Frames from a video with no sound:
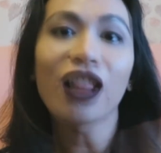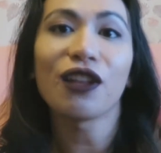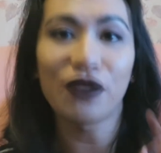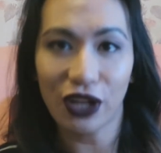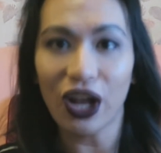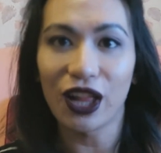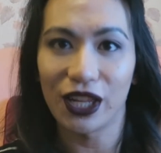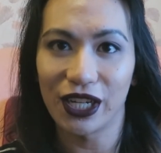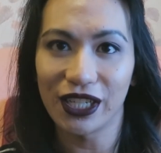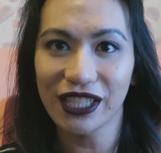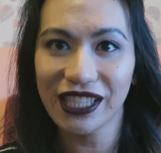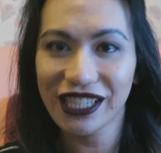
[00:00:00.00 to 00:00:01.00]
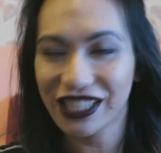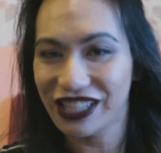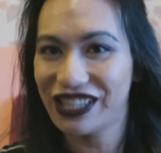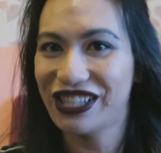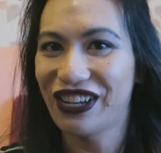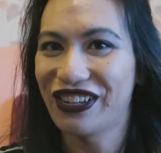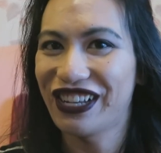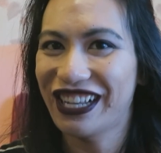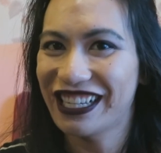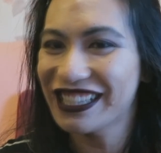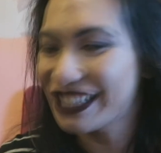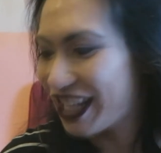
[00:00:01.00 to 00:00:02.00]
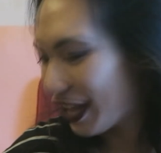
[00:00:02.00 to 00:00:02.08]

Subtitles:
all of the colors, just so you guys